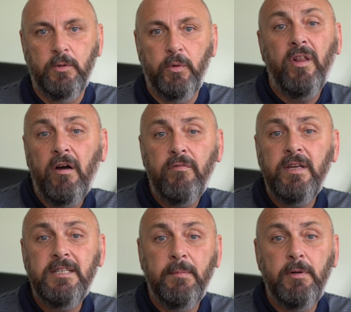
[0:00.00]
With our
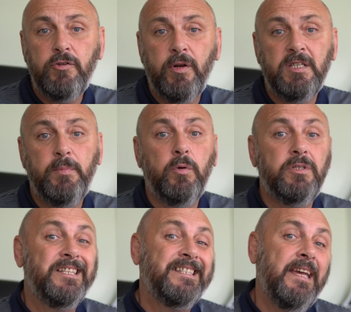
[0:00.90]
VW
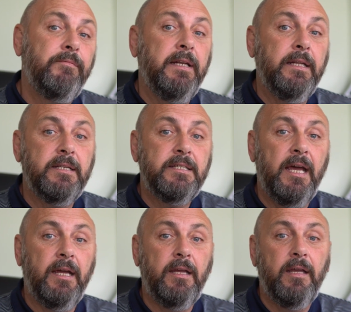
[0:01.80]
Transporter's 70 litre
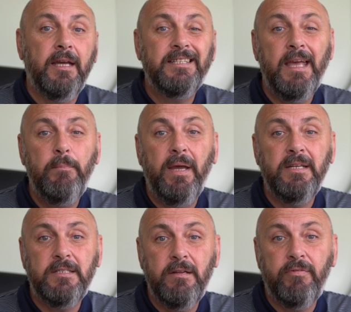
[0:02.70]
tank, a
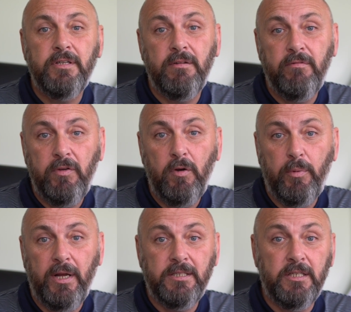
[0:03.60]
10p difference in fuel
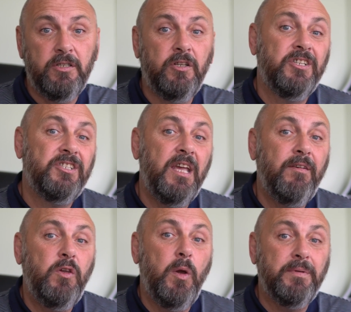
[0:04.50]
prices could
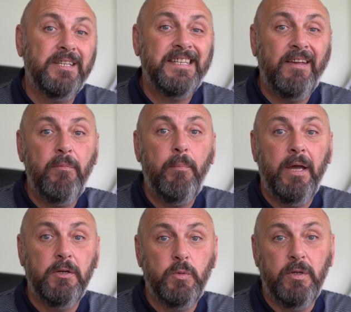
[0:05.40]
save you up to £7
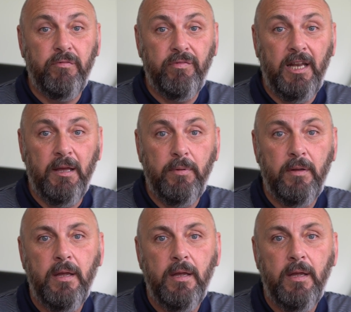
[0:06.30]
when you fill up.